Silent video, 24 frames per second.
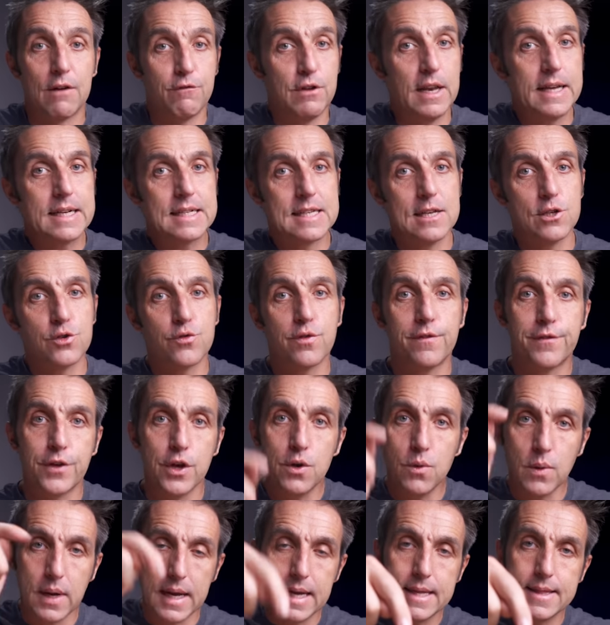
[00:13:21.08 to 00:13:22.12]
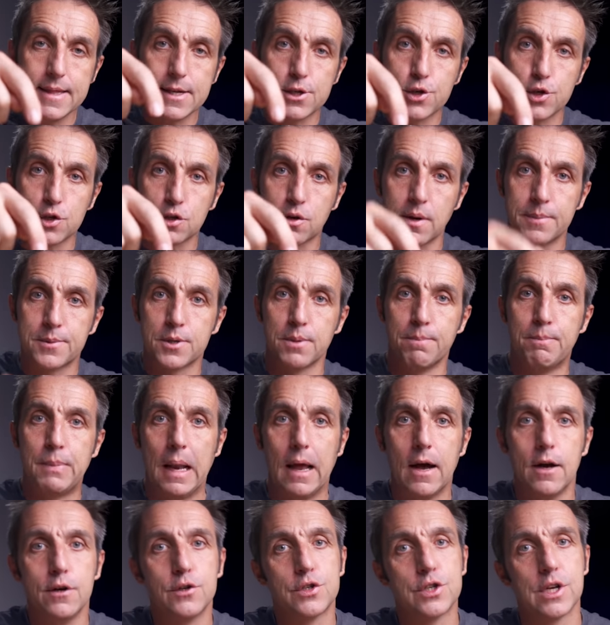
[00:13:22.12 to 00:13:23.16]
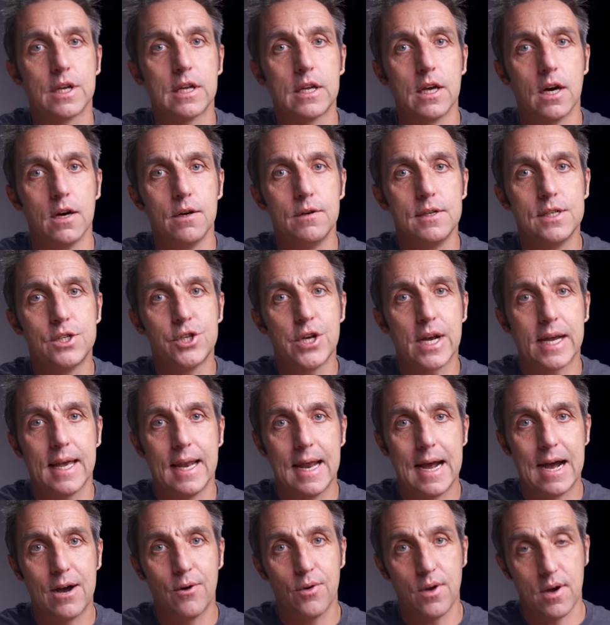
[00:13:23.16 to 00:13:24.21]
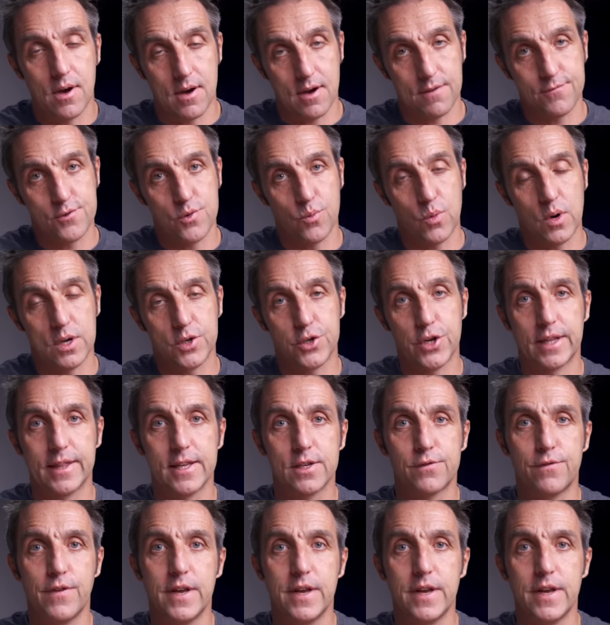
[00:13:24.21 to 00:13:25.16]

I've linked his review in the description below, so go and check it out after watching this